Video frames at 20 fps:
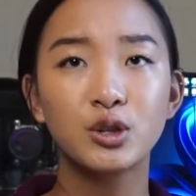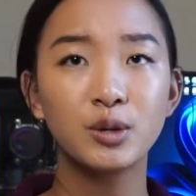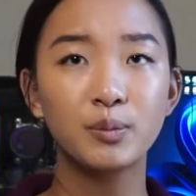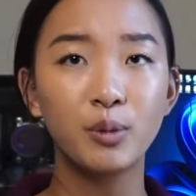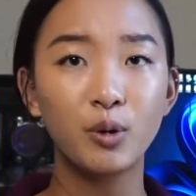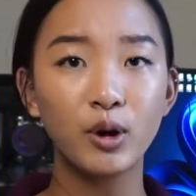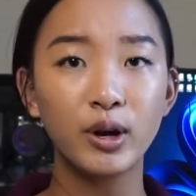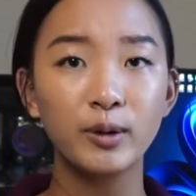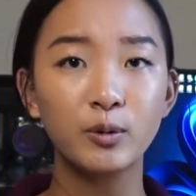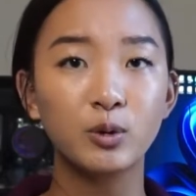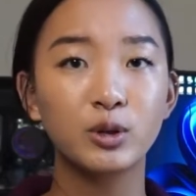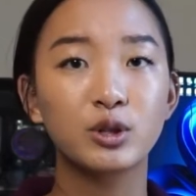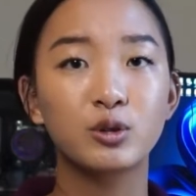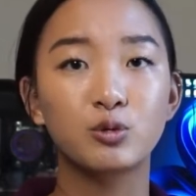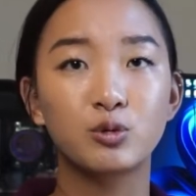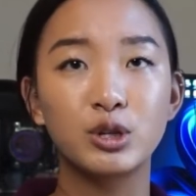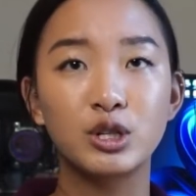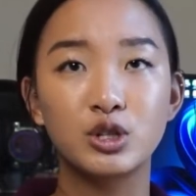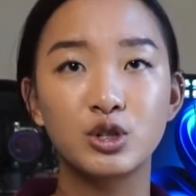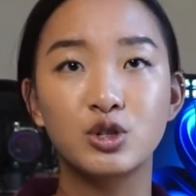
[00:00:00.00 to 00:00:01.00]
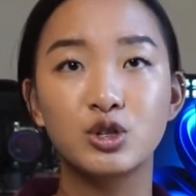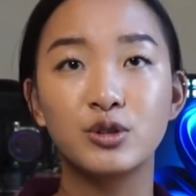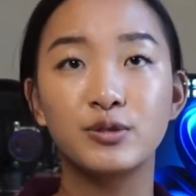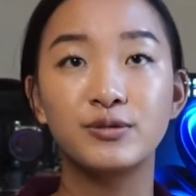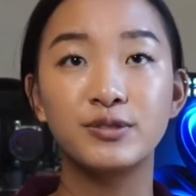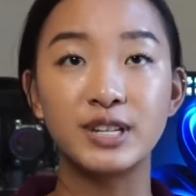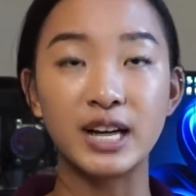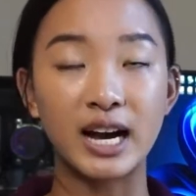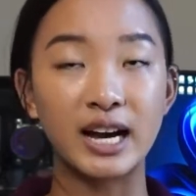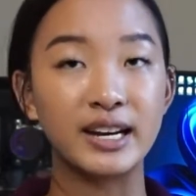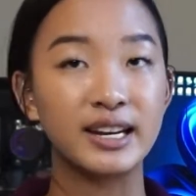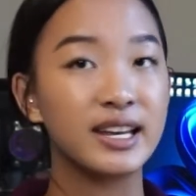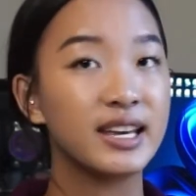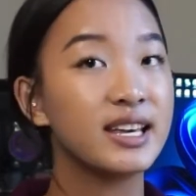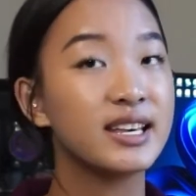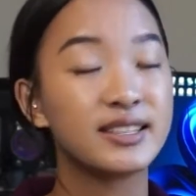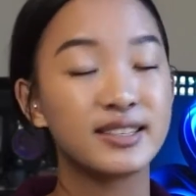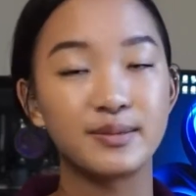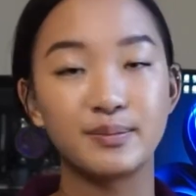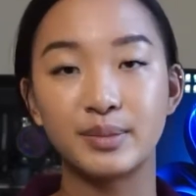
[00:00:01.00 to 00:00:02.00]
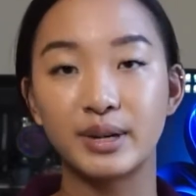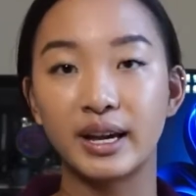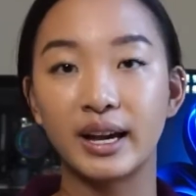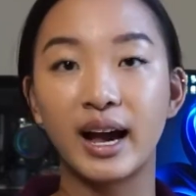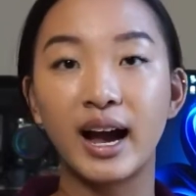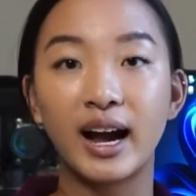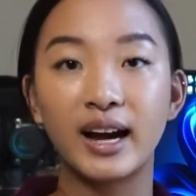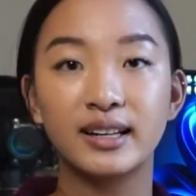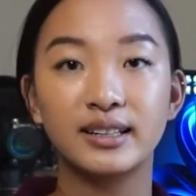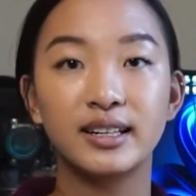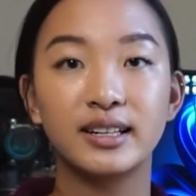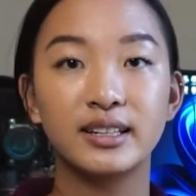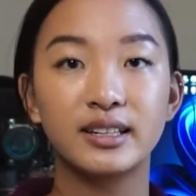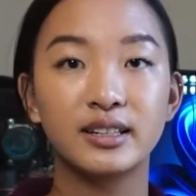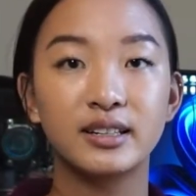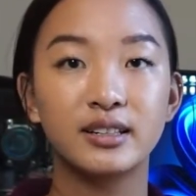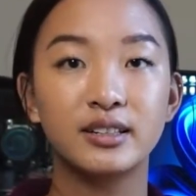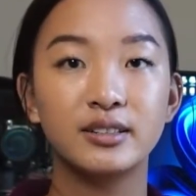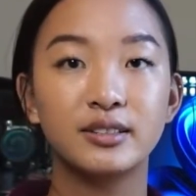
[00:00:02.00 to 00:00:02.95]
the point where the research you've done isn't being highlighted.